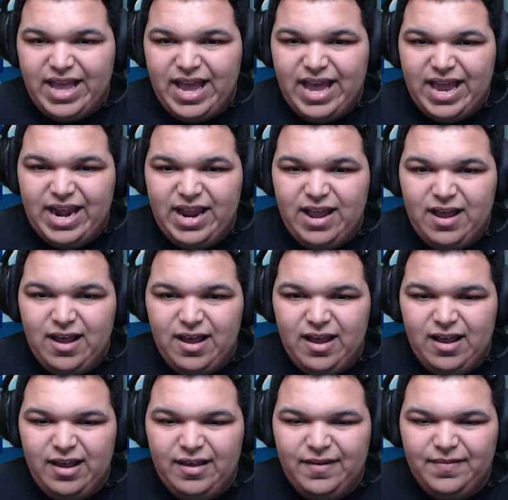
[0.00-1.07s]
that
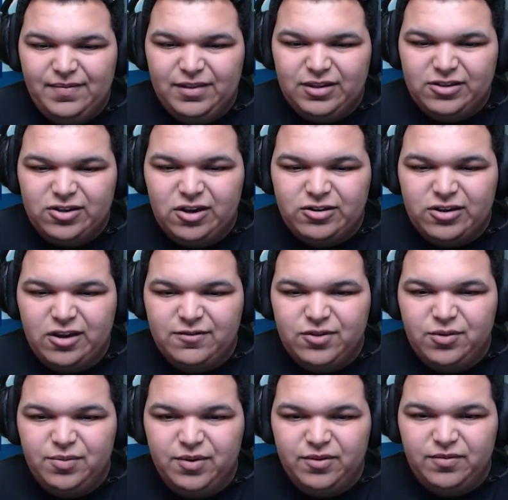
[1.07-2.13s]
starts off
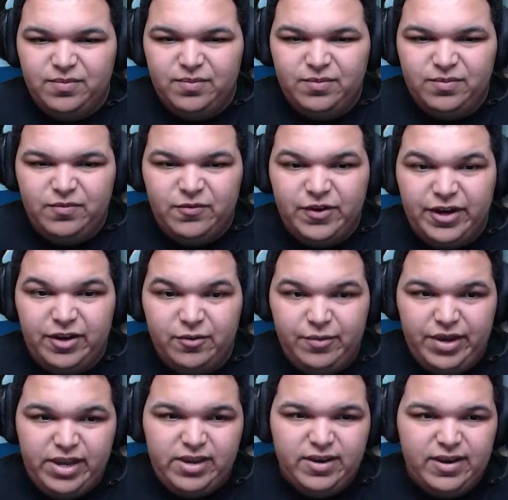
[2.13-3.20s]
super freaking
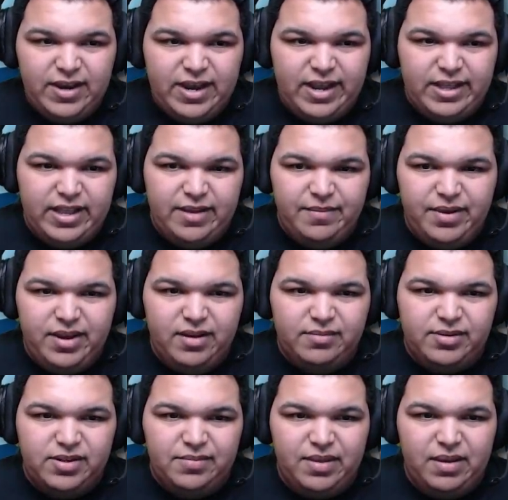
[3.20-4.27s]
weak and then
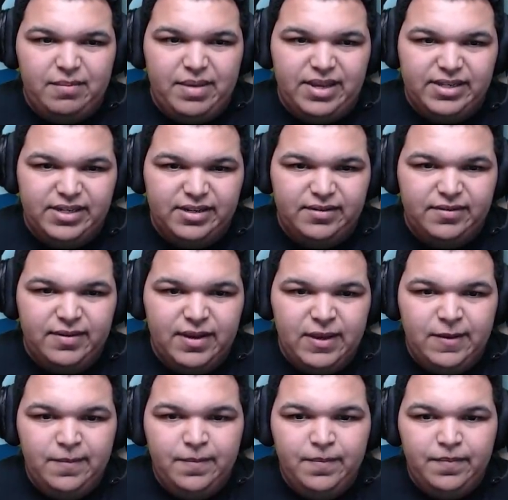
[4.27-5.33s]
becomes something amazing.
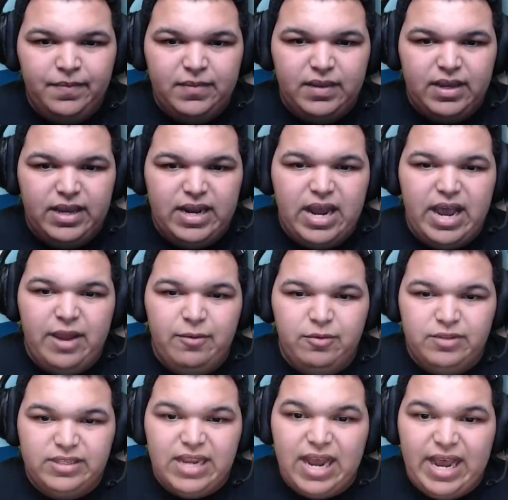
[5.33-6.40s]
And I will
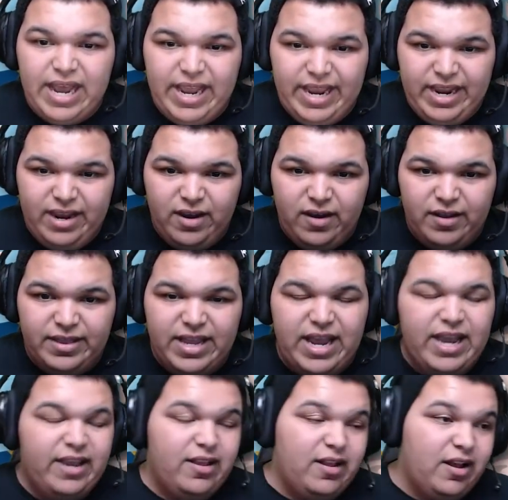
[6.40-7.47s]
die
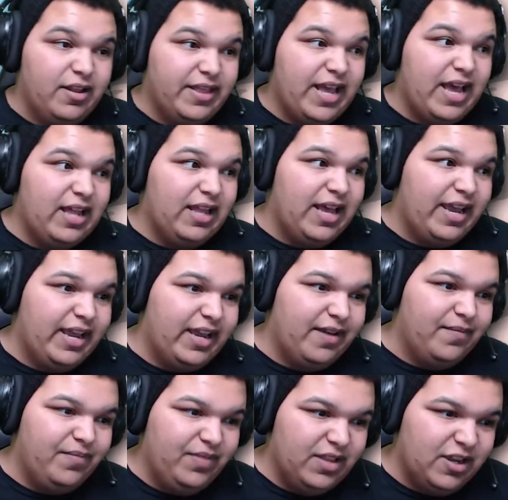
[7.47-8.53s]
on that like
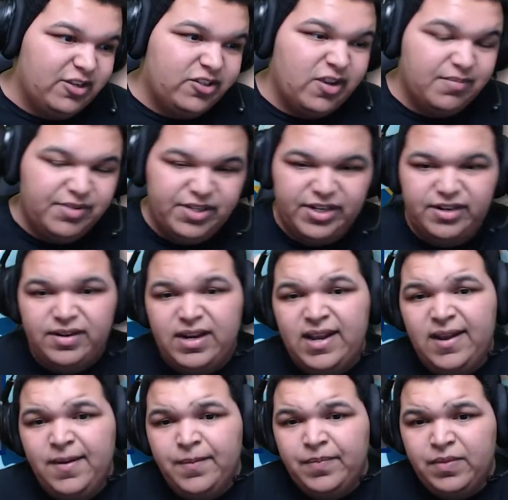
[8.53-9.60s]
assumption.
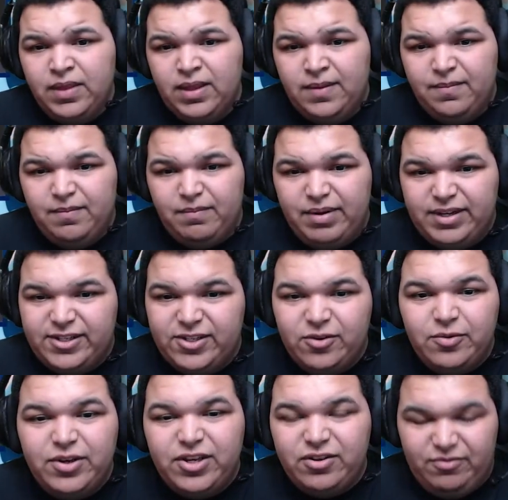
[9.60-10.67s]
But it's so
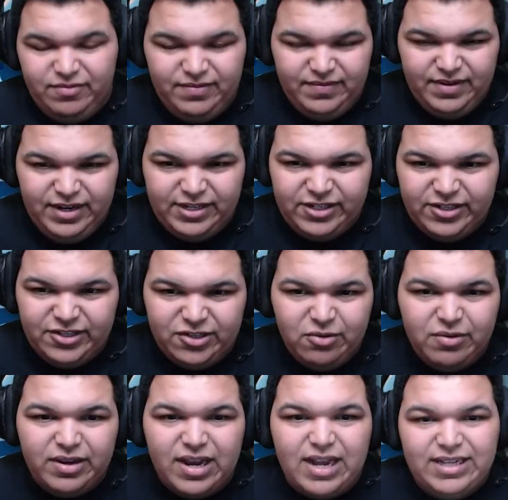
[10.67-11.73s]
cute. It's just so
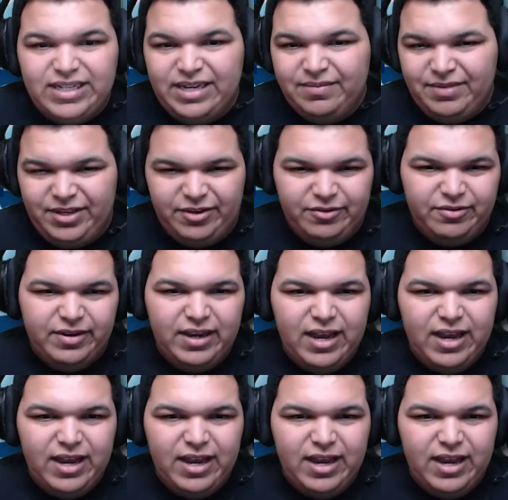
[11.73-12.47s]
goddamn cute.